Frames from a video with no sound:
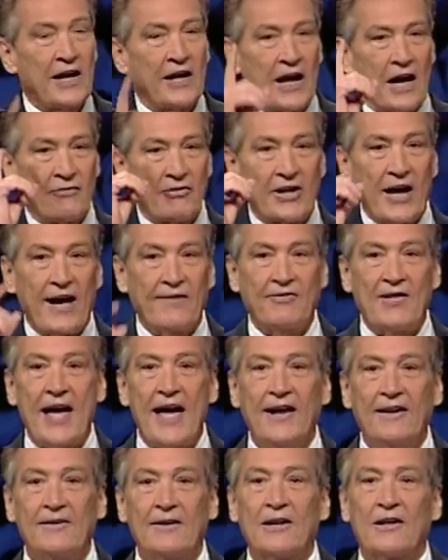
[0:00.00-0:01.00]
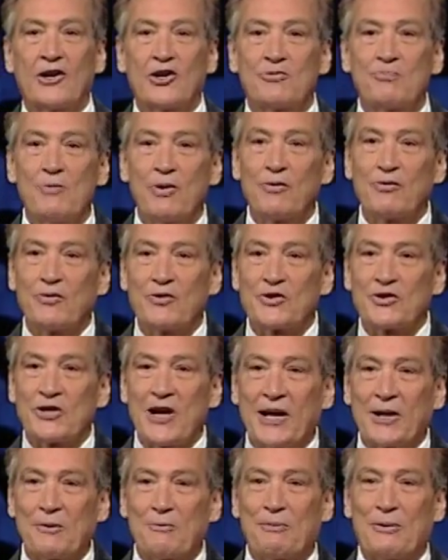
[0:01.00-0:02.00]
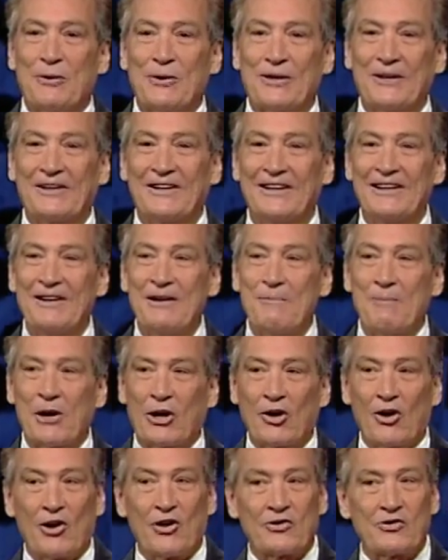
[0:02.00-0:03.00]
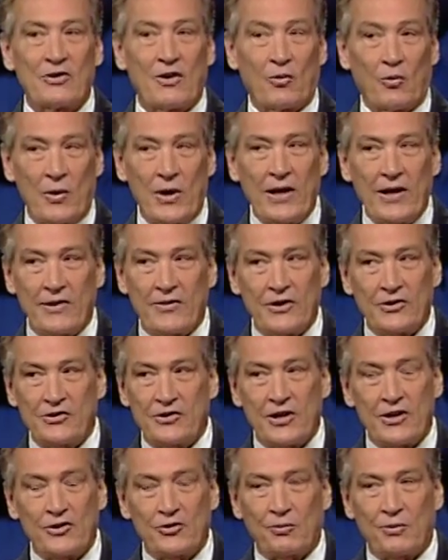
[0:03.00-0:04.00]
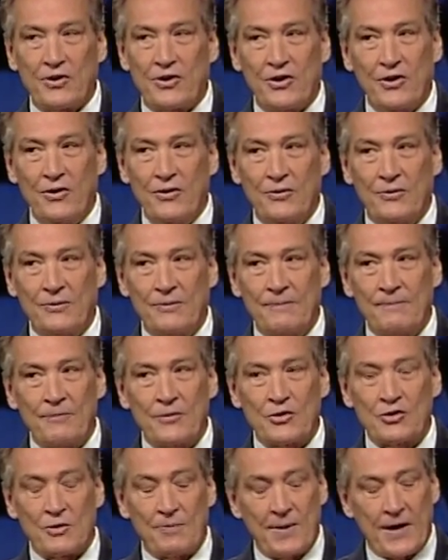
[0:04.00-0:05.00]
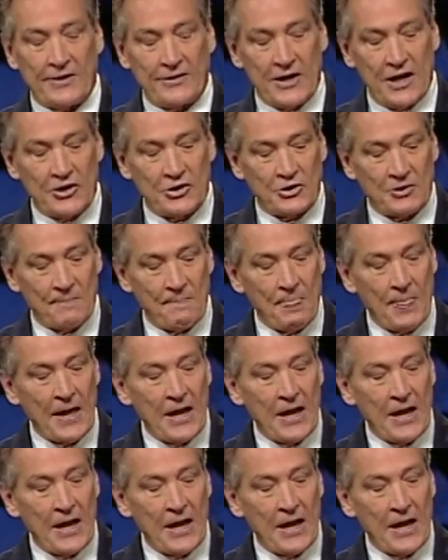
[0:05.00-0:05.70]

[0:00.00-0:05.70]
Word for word: Now, if you got that, let's move to the second point, because really this deals with you, so pay attention.